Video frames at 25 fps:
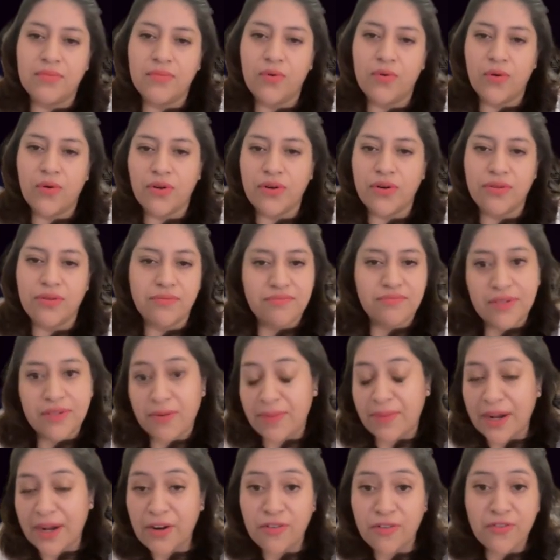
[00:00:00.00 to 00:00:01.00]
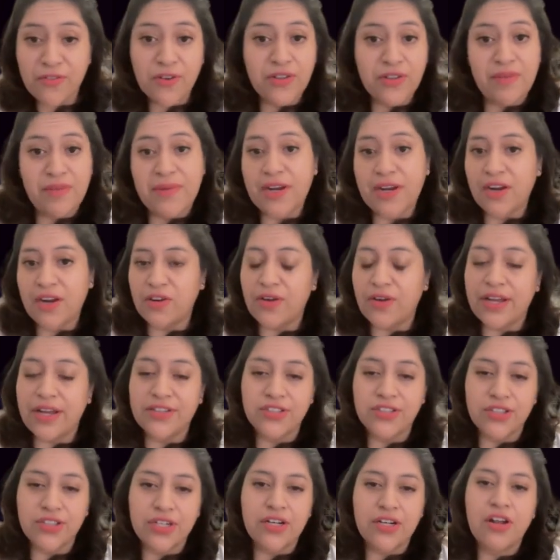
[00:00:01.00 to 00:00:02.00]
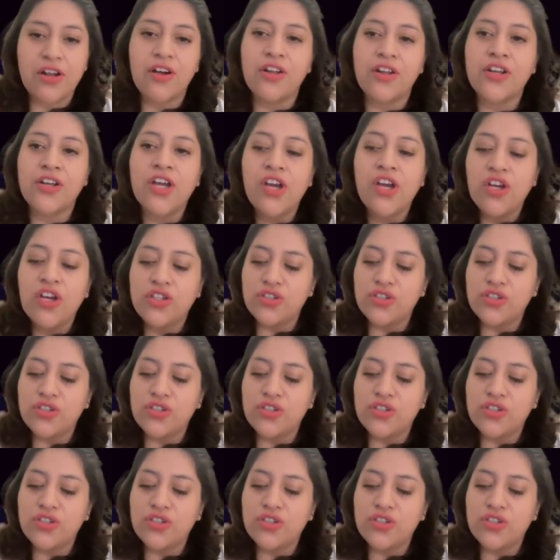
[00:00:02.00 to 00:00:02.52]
or their microphone. They may not know how to turn it on.